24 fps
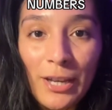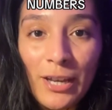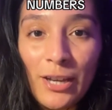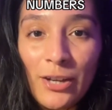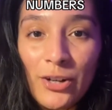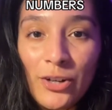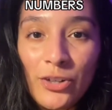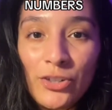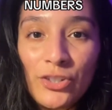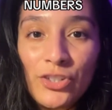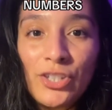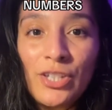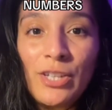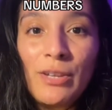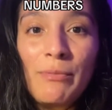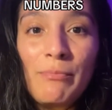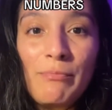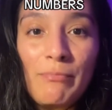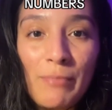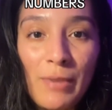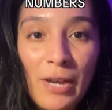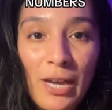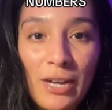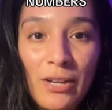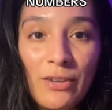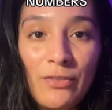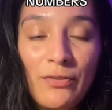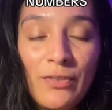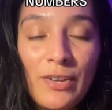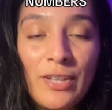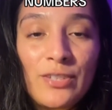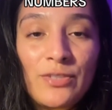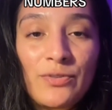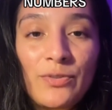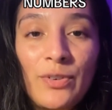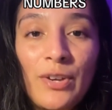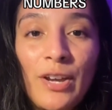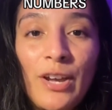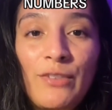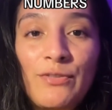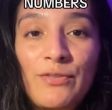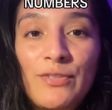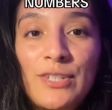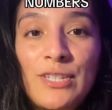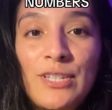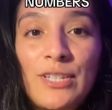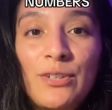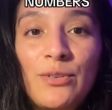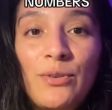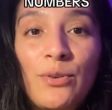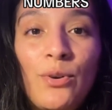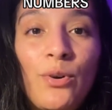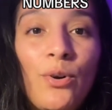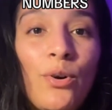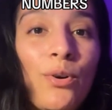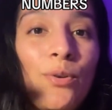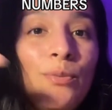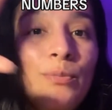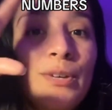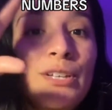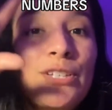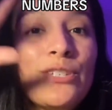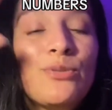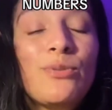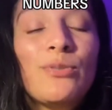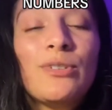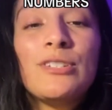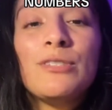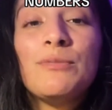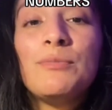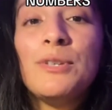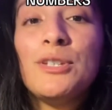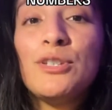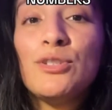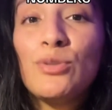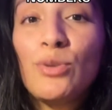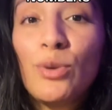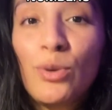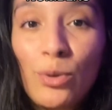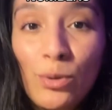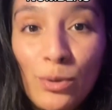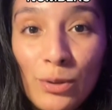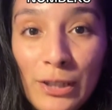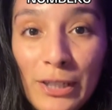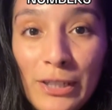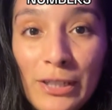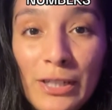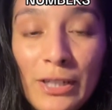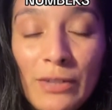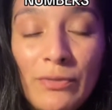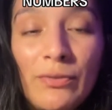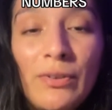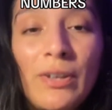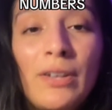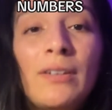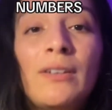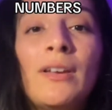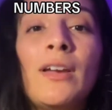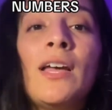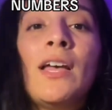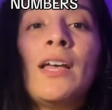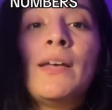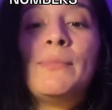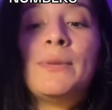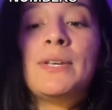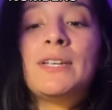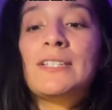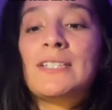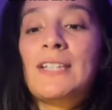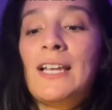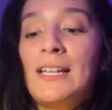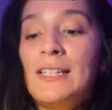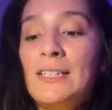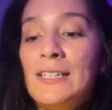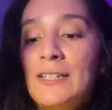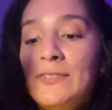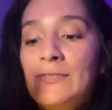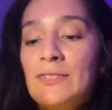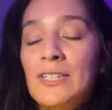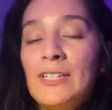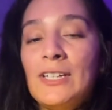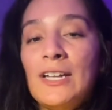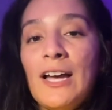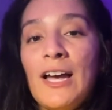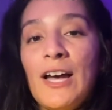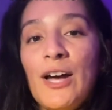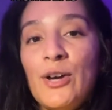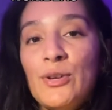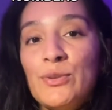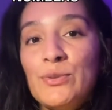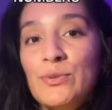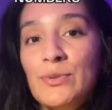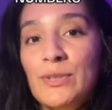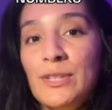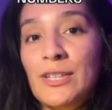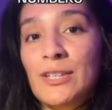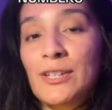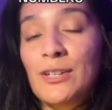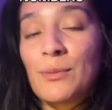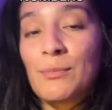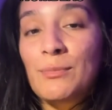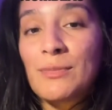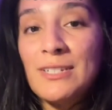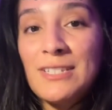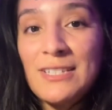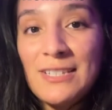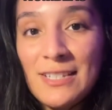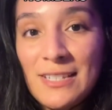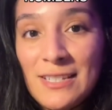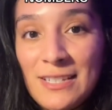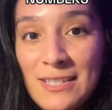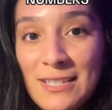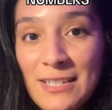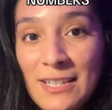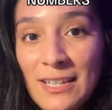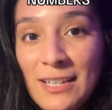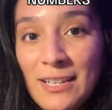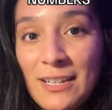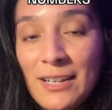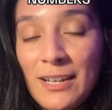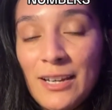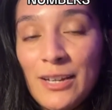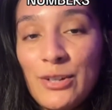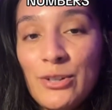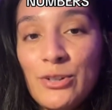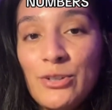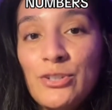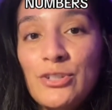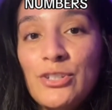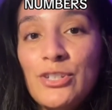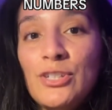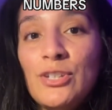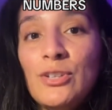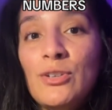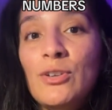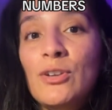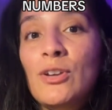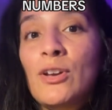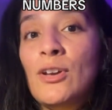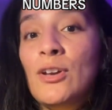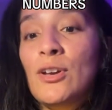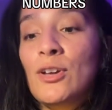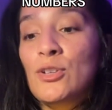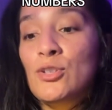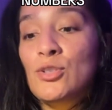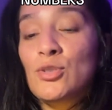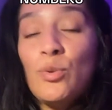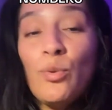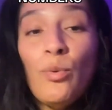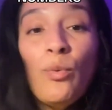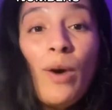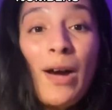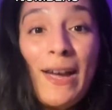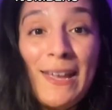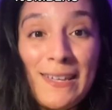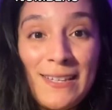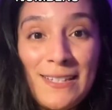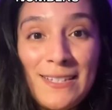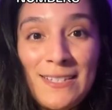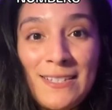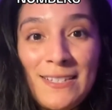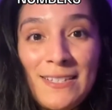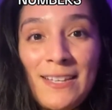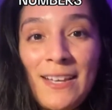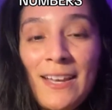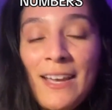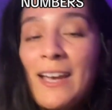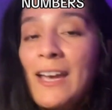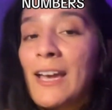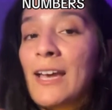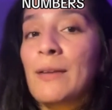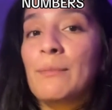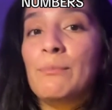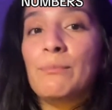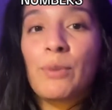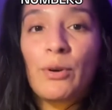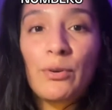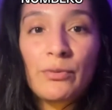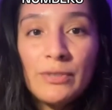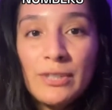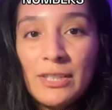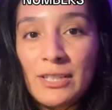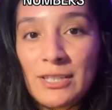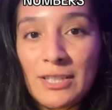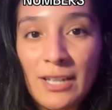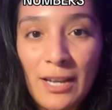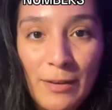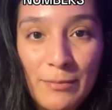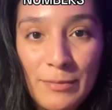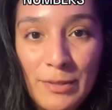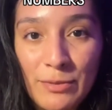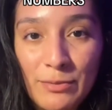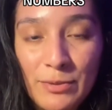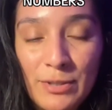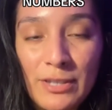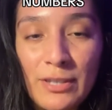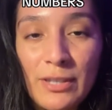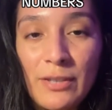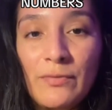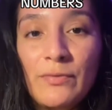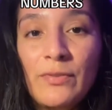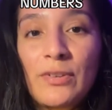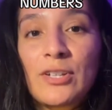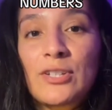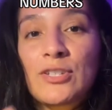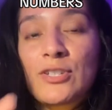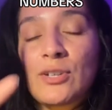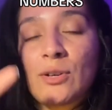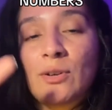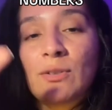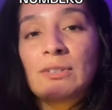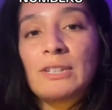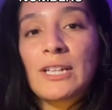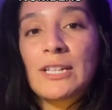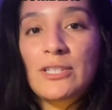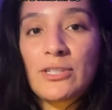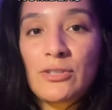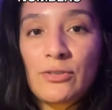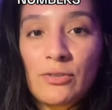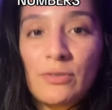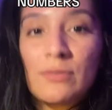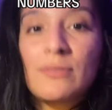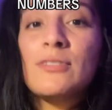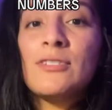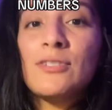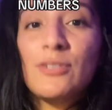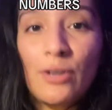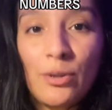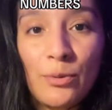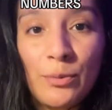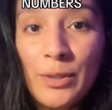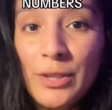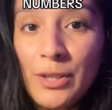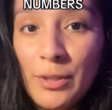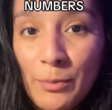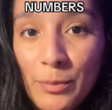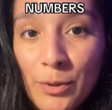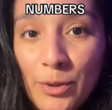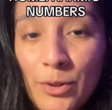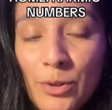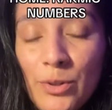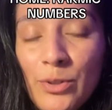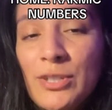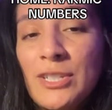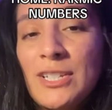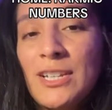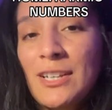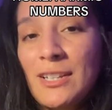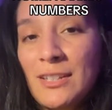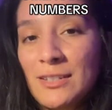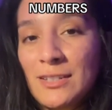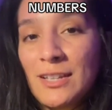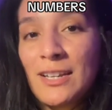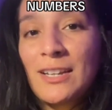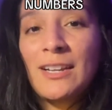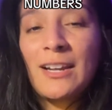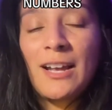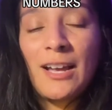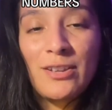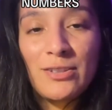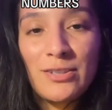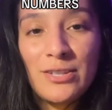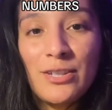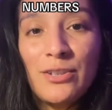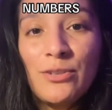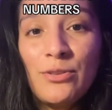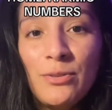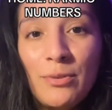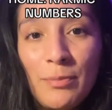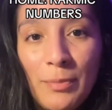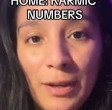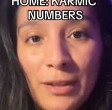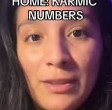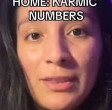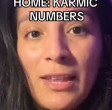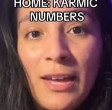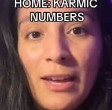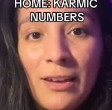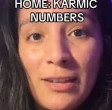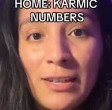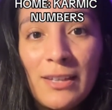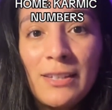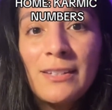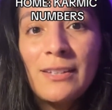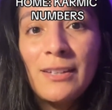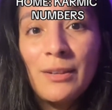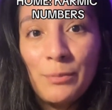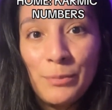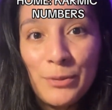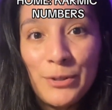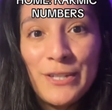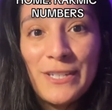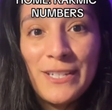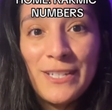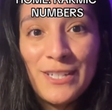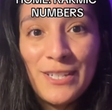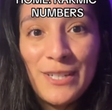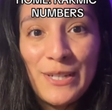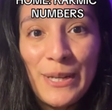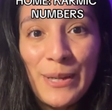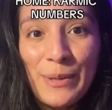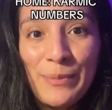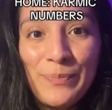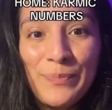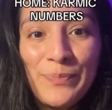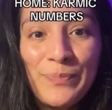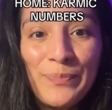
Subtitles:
energy manifests for every single home is going to be totally different, because I lived in a house with the number 16 energy twice, and both of the times it was different. So let's start with number 13, and I'll tell you about that in number 16.